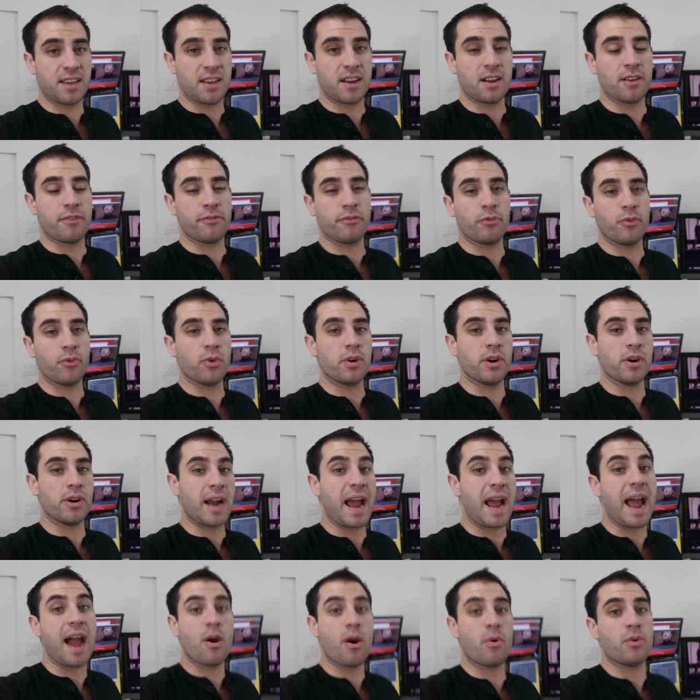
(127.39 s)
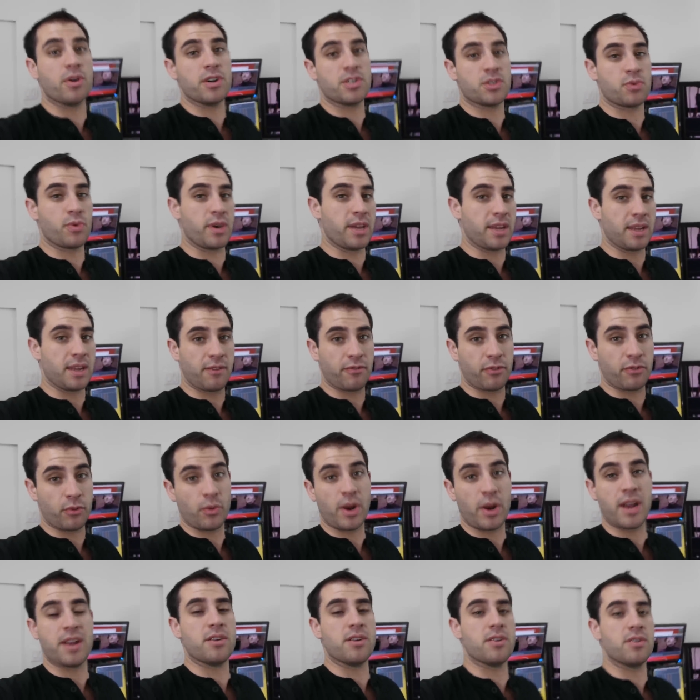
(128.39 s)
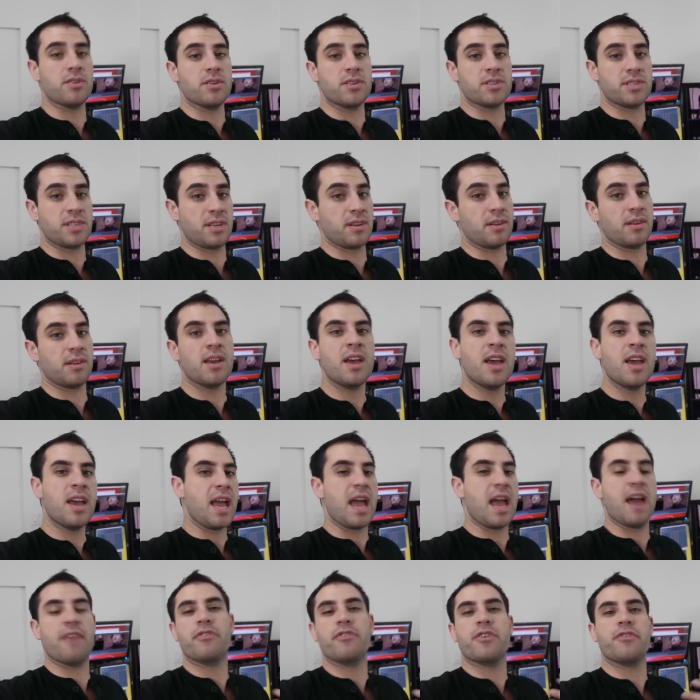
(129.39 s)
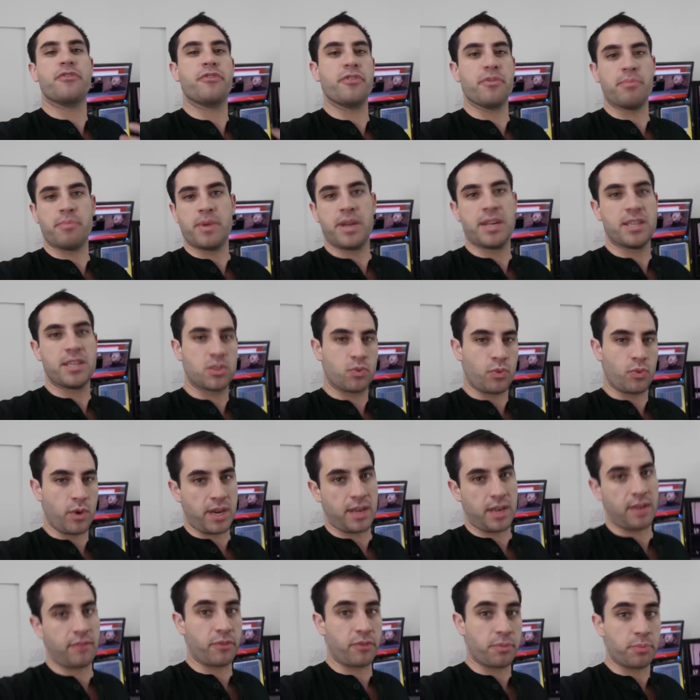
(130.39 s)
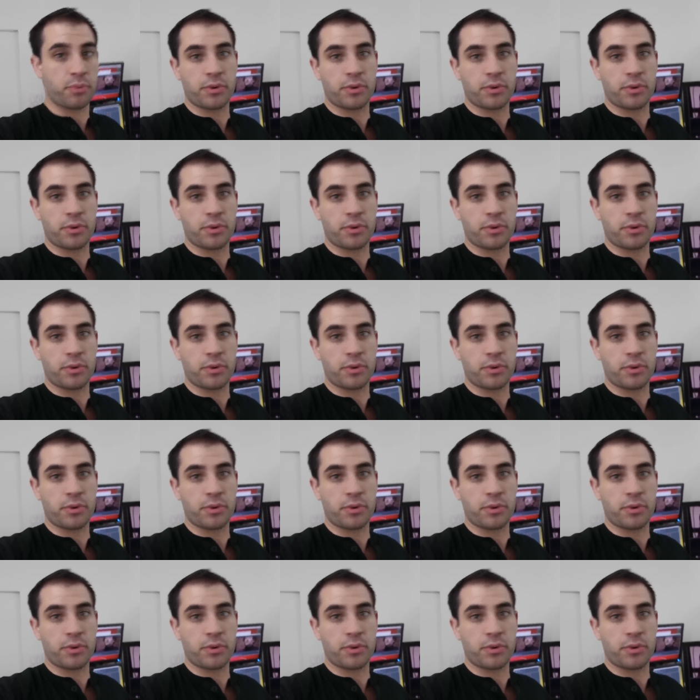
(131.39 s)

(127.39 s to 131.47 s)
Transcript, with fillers: there for hours waiting for renders and every few minutes waiting for